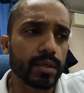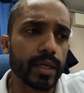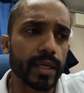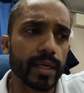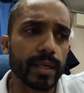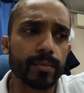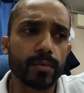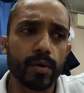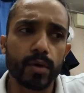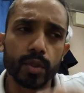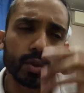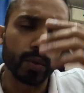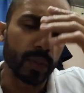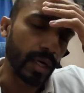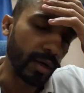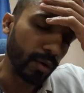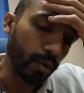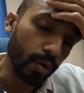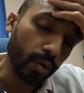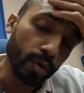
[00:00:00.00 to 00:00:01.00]
and I'm not sure
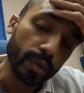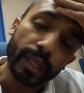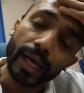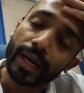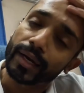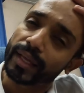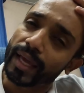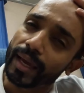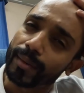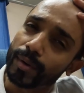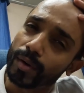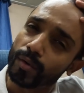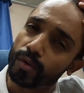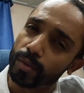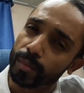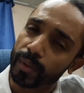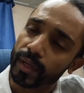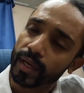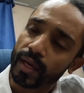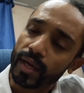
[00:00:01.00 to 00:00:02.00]
how good that camera would
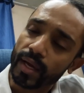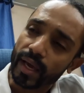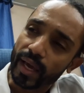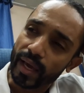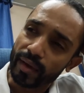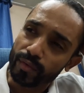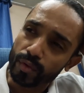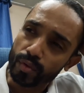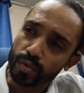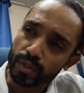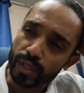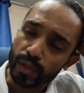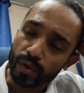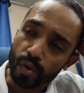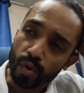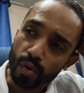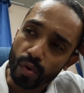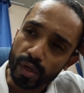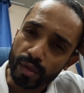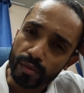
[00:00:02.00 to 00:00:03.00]
be. I've used their
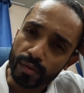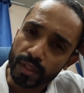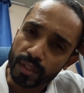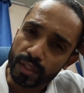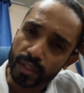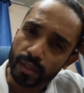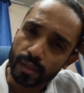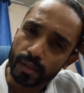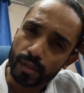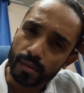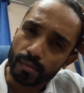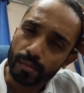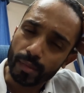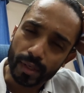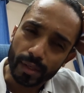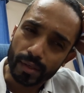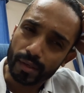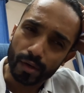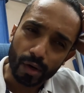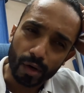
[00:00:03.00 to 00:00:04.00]
older version,
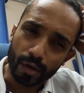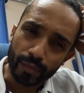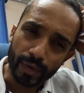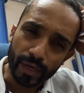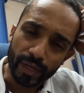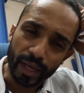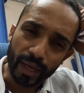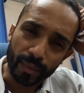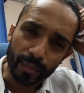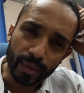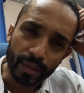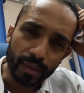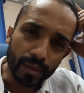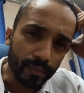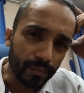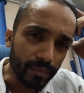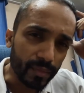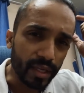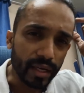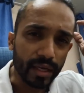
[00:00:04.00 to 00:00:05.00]
but not very happy
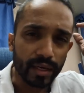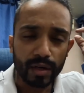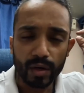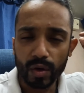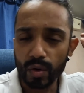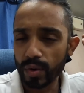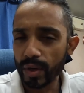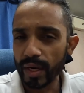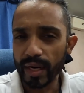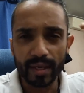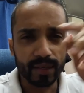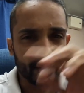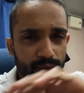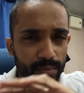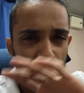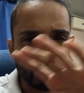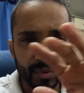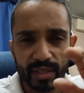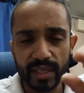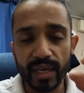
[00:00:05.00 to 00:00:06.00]
in low light
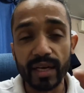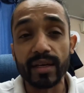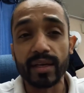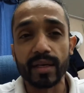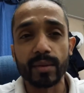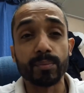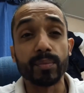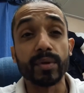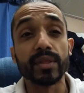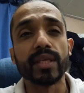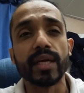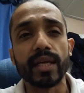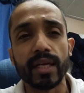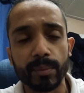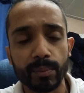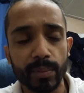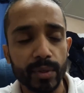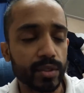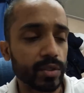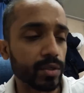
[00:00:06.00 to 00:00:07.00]
pathetic
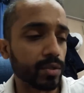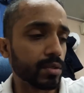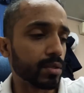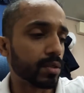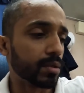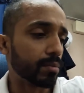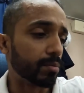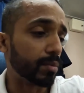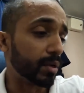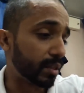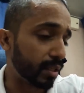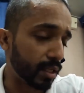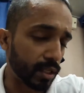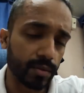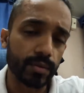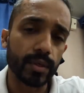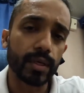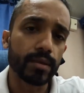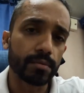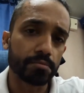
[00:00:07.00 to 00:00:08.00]
pathetic pictures but this
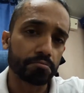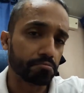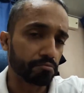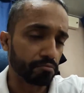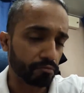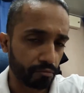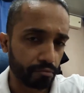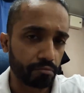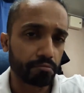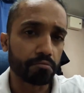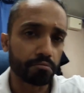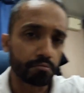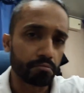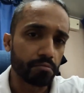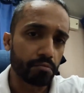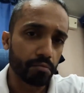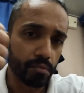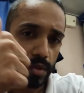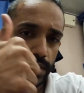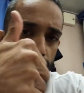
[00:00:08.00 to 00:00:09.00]
one
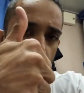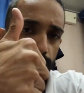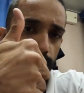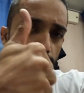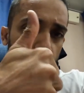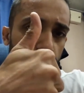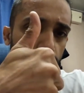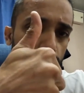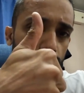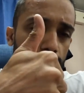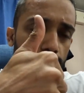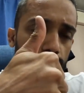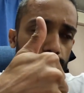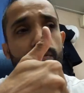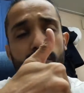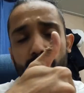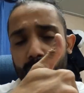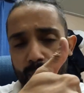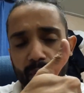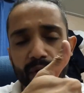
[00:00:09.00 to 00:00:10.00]
pretty good
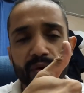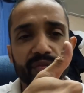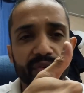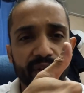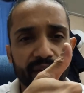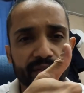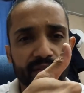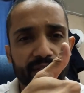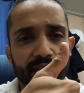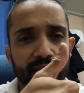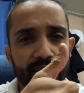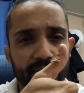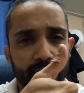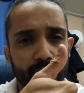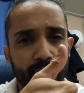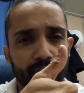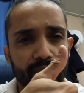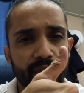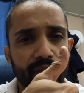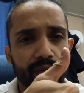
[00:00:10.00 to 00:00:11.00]
4.5 stars out
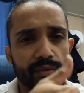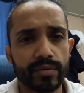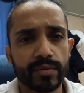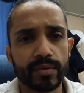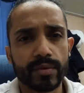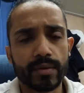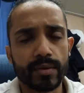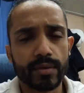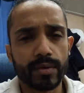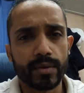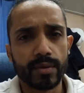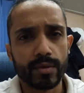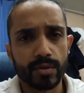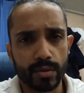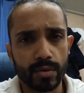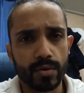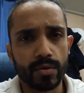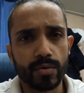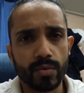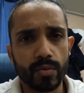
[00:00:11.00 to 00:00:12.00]
of 5
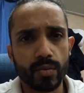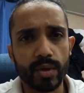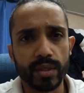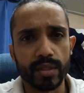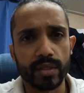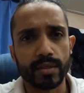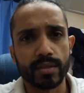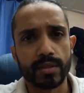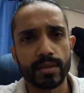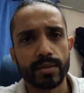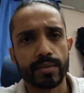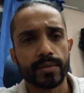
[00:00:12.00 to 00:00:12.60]
so worth it